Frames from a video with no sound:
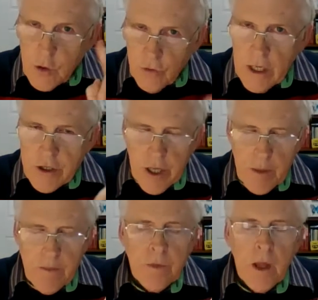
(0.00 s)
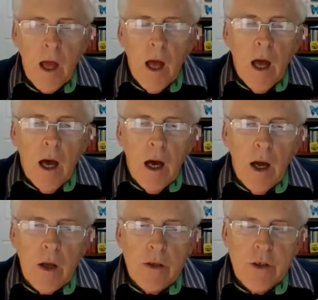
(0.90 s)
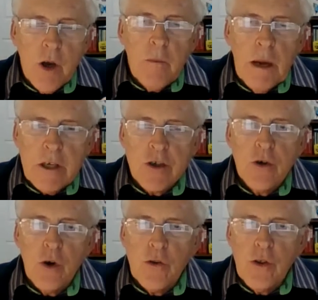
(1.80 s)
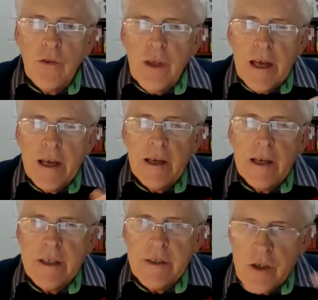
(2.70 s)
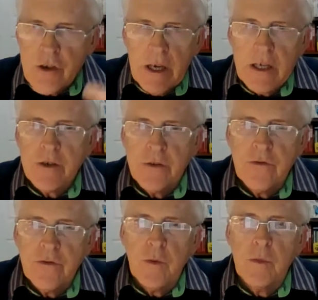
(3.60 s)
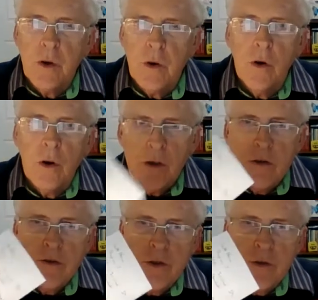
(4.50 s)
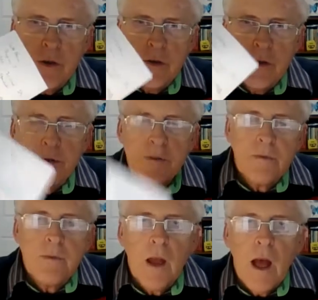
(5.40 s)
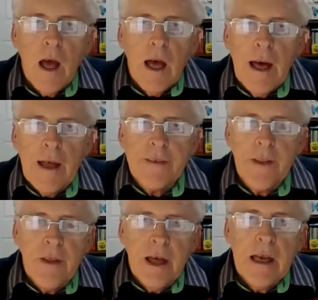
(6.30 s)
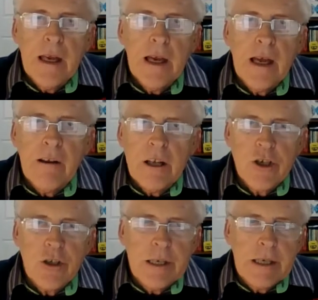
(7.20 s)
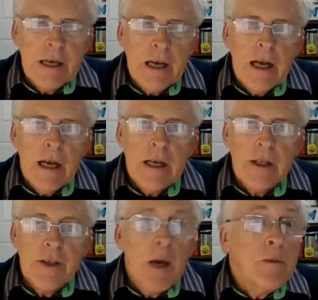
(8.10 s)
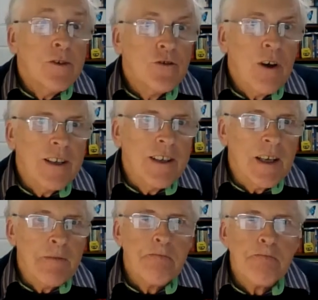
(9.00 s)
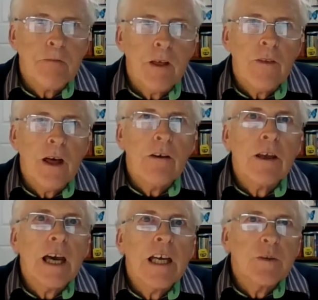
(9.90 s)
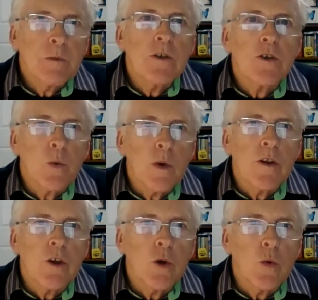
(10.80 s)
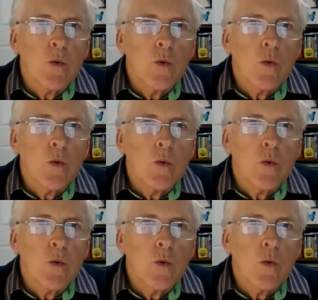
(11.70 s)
Great shame. So make sure that there is interaction from your students and that they are actually demonstrating their engagement with you.